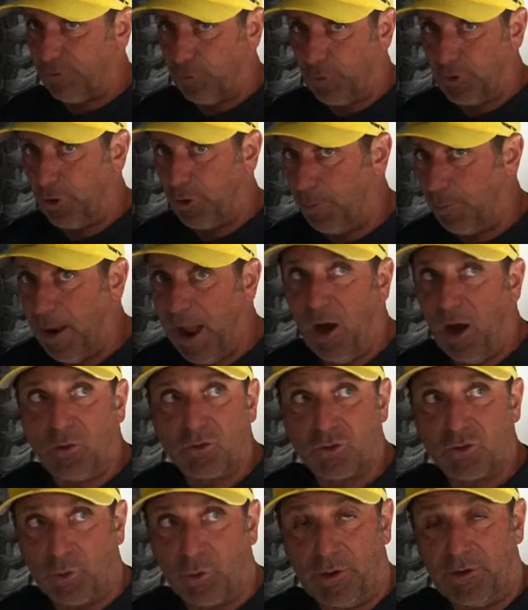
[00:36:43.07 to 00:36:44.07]
for your
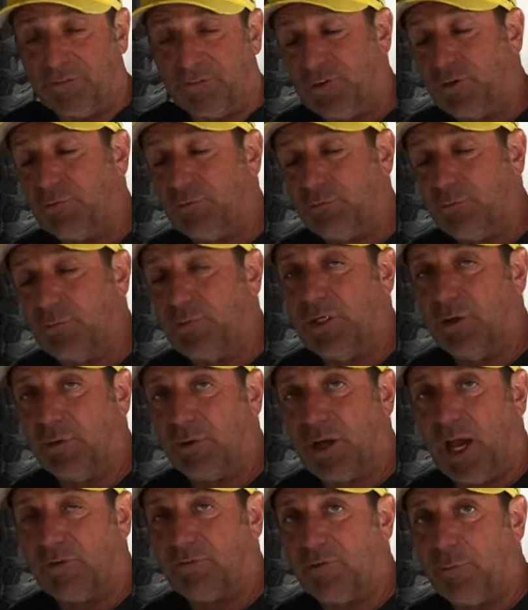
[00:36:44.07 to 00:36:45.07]
mounts, or if you know,
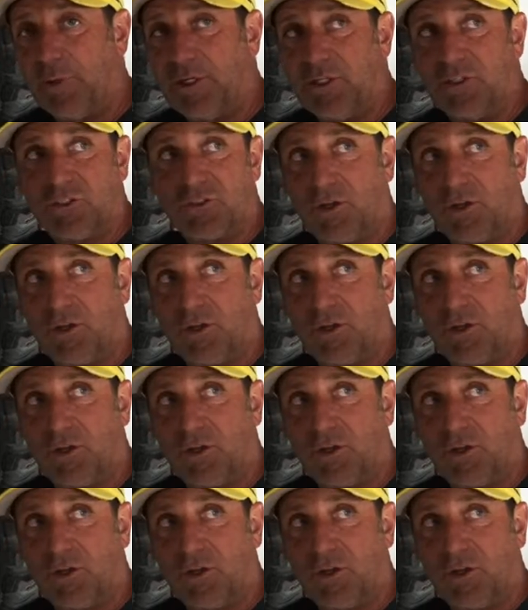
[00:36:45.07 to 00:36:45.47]
God forbid, you